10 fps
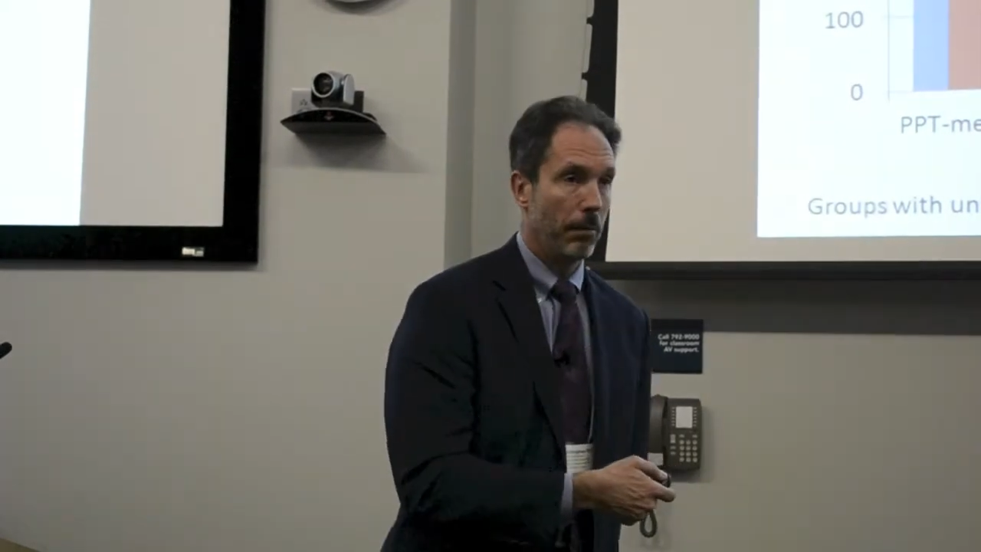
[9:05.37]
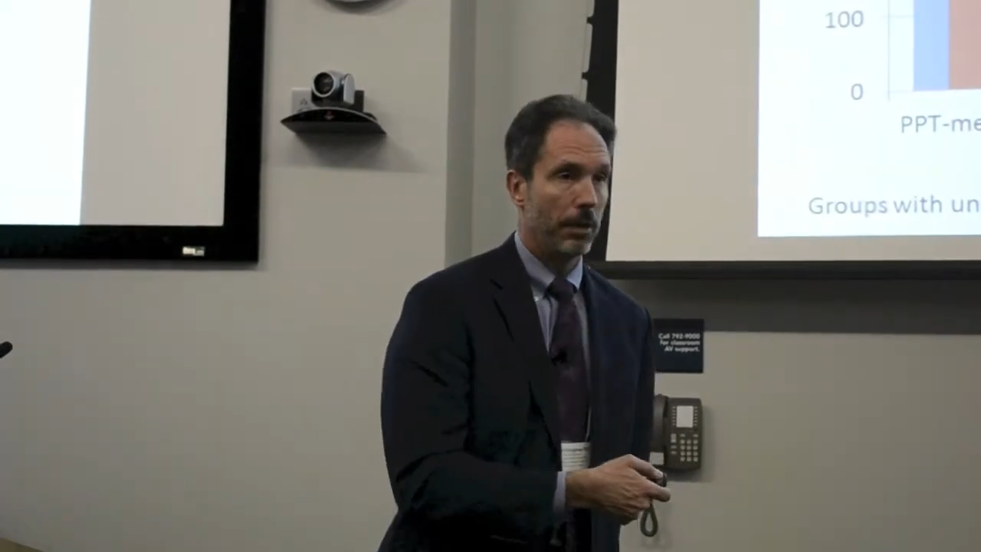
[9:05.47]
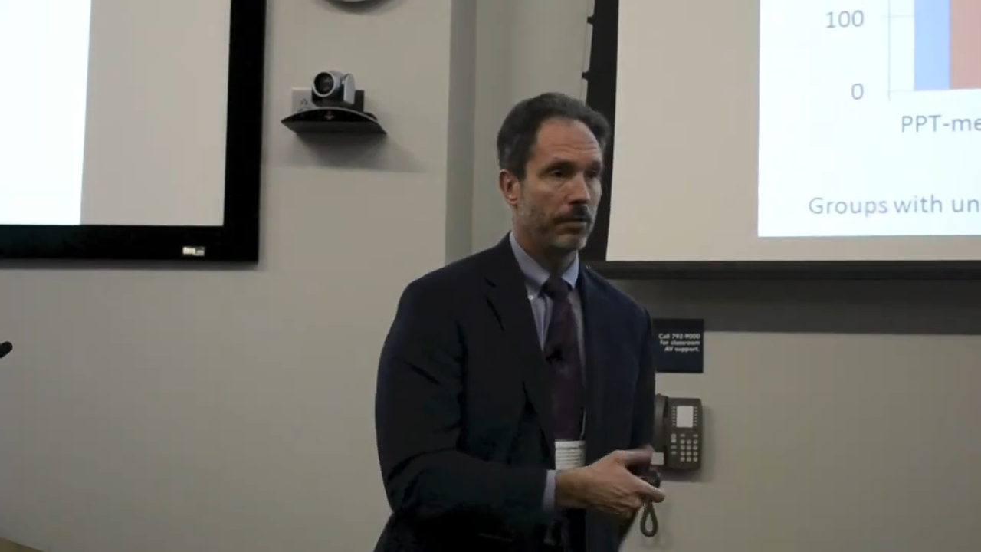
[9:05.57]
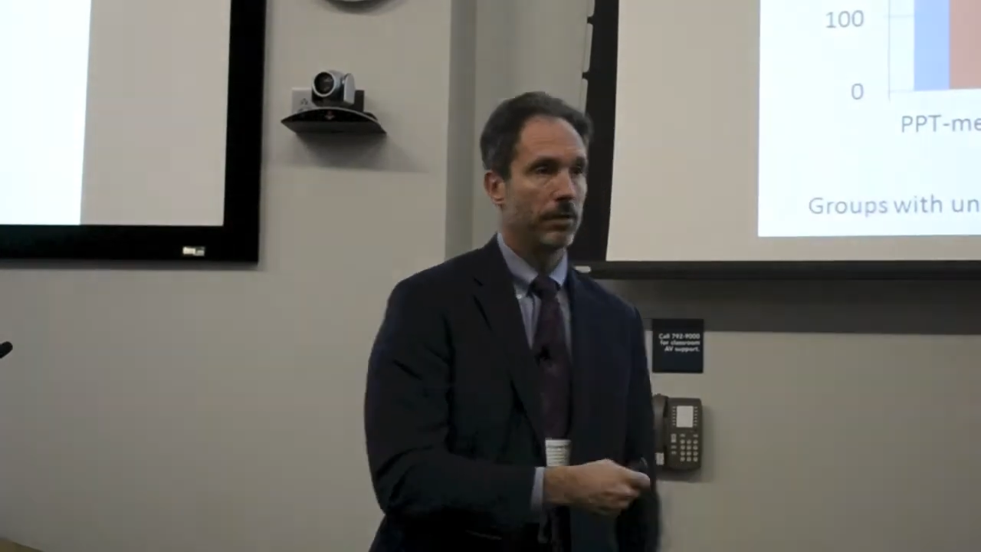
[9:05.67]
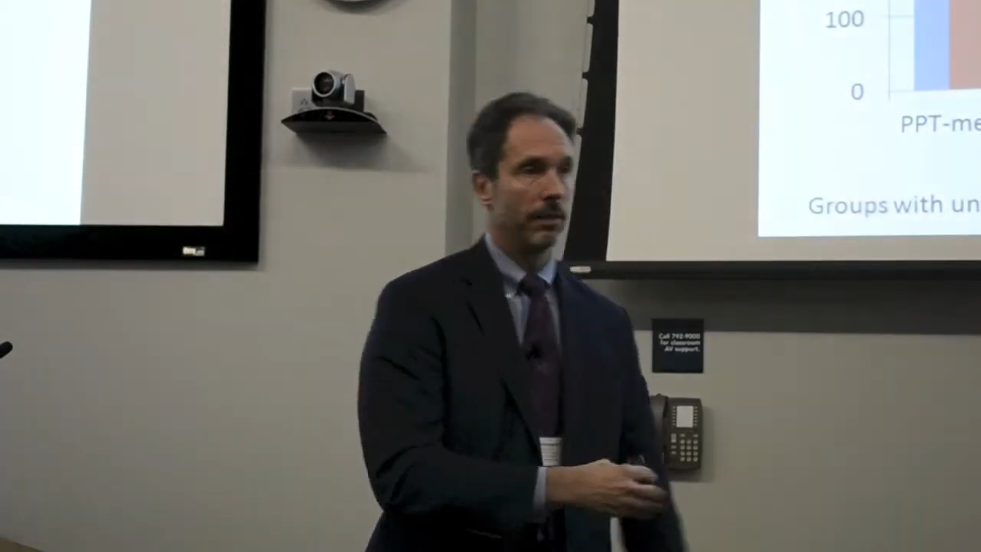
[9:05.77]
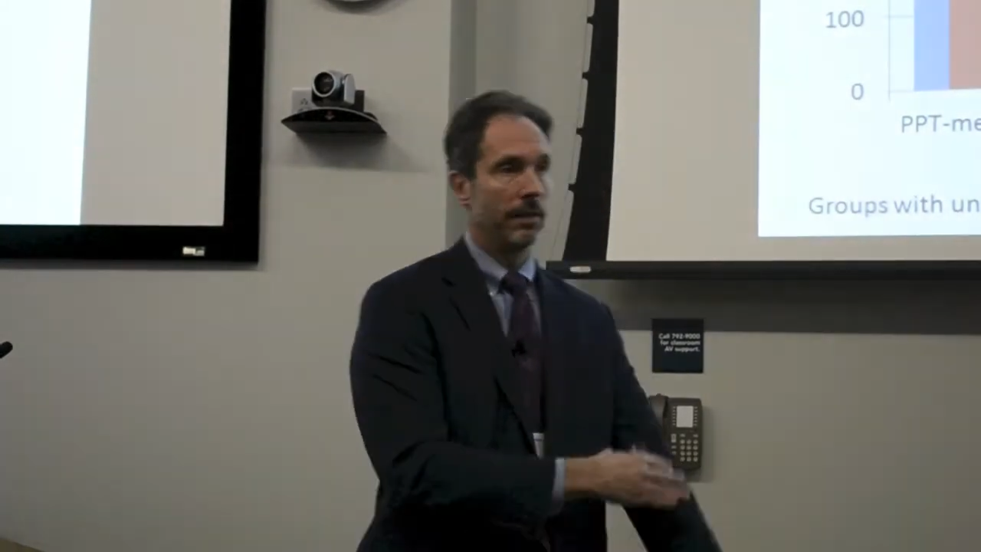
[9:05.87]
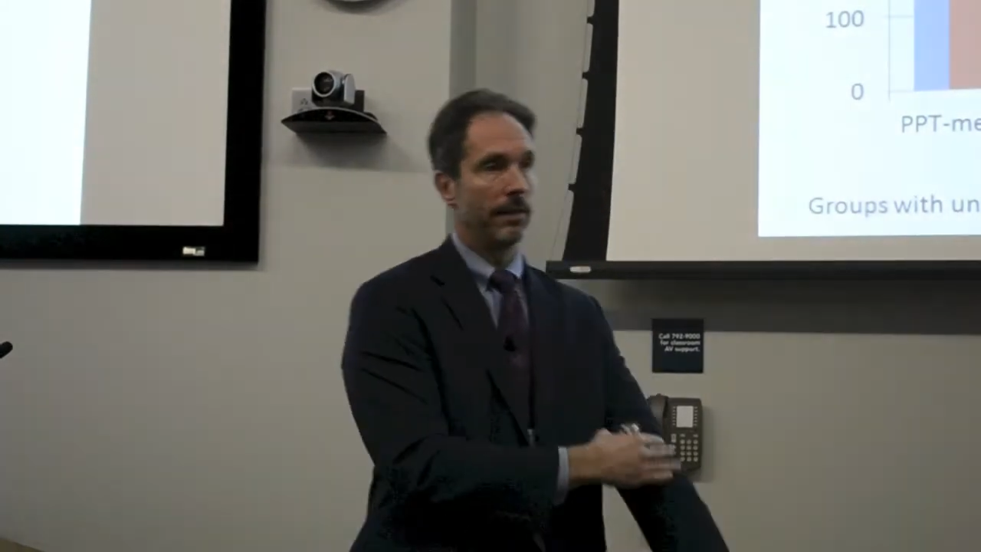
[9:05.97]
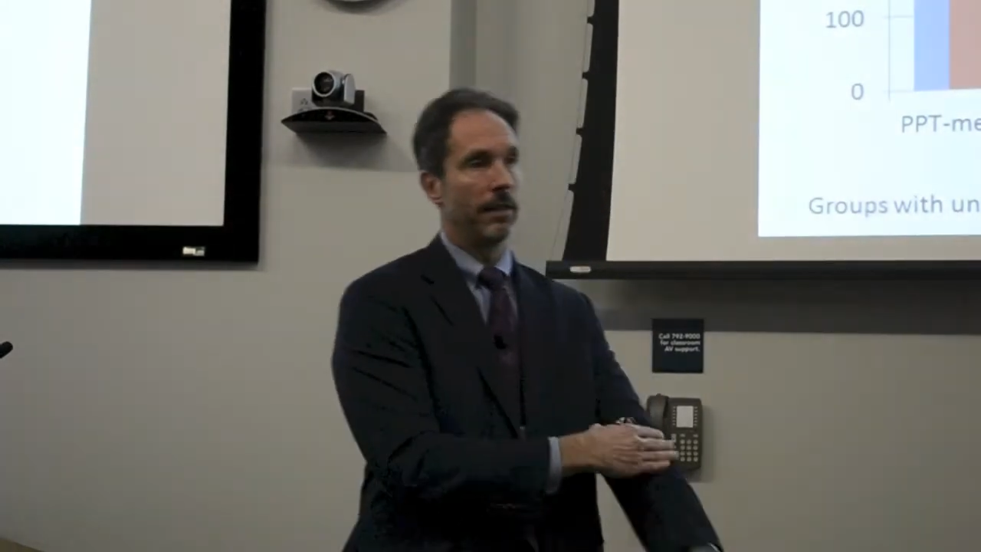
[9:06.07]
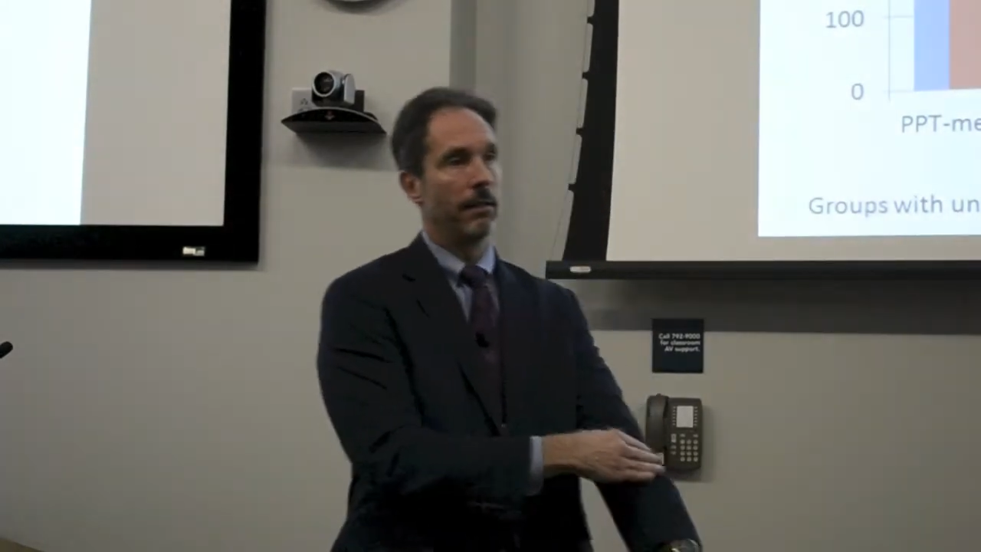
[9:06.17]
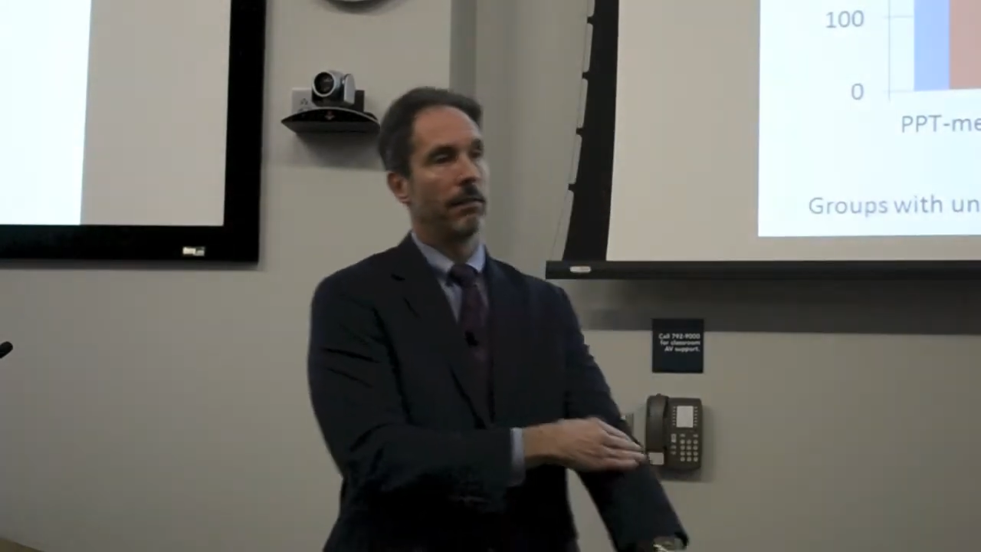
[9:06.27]
muscle in
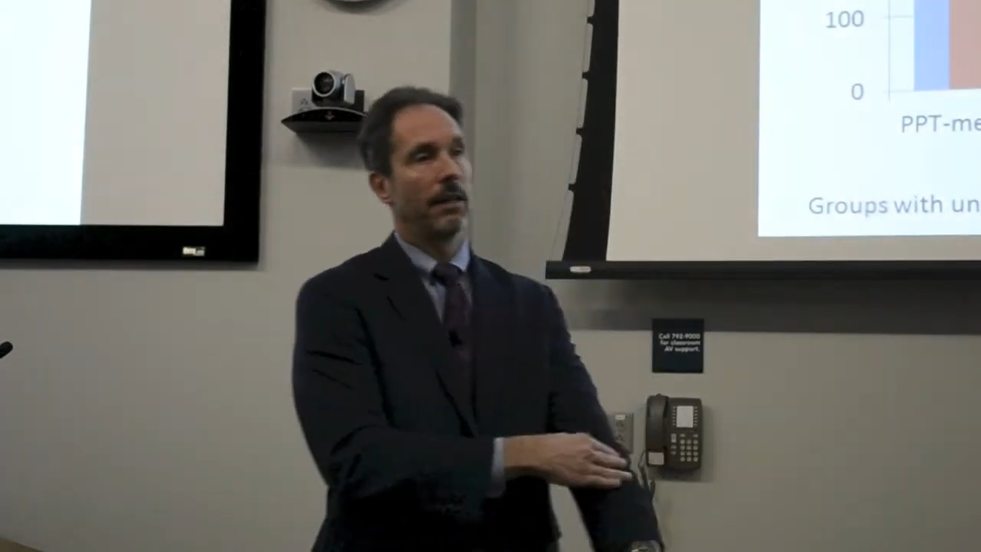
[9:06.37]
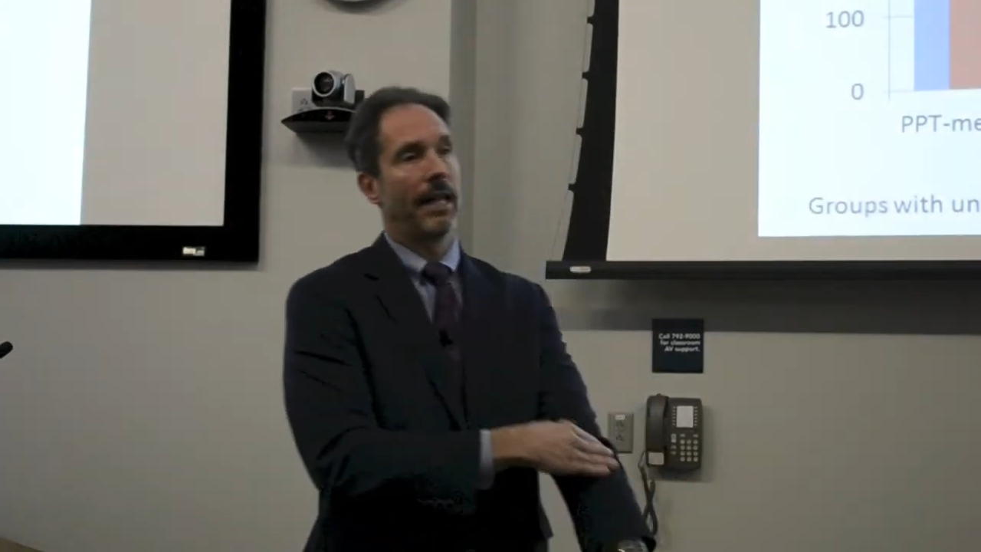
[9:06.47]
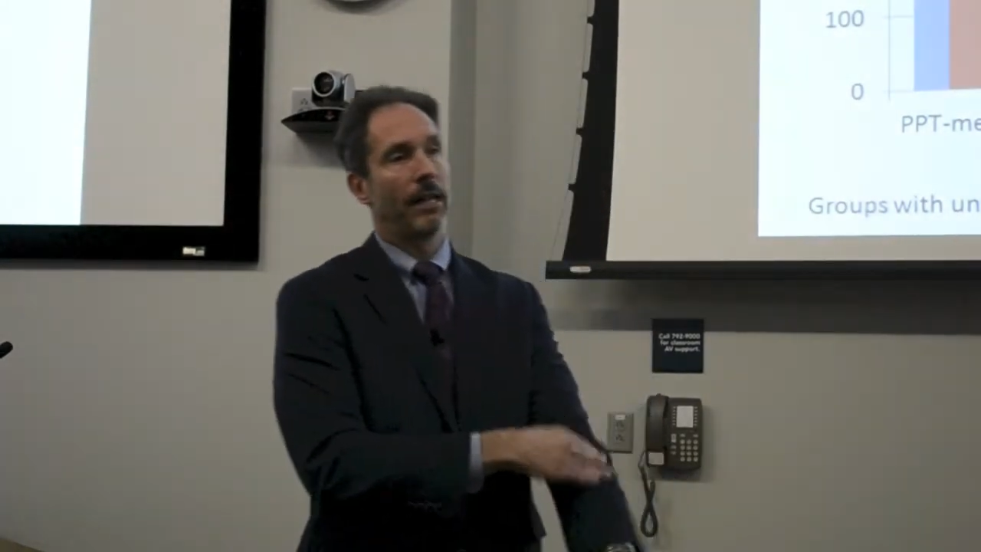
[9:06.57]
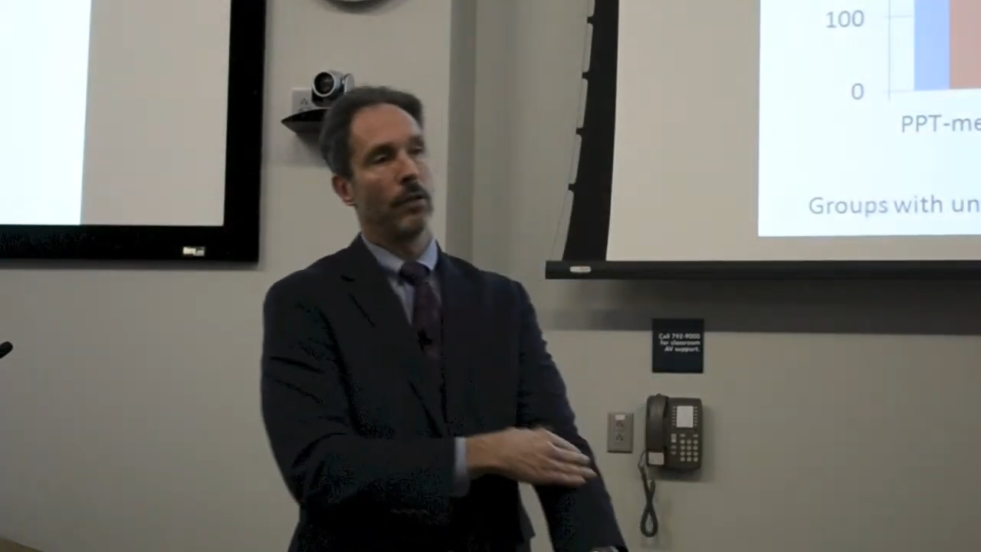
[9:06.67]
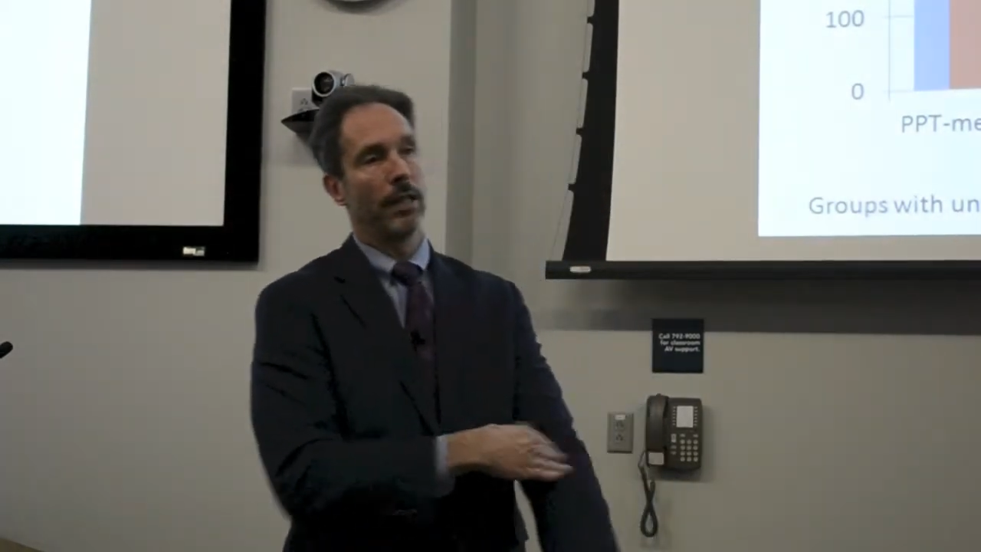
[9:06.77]
the lateral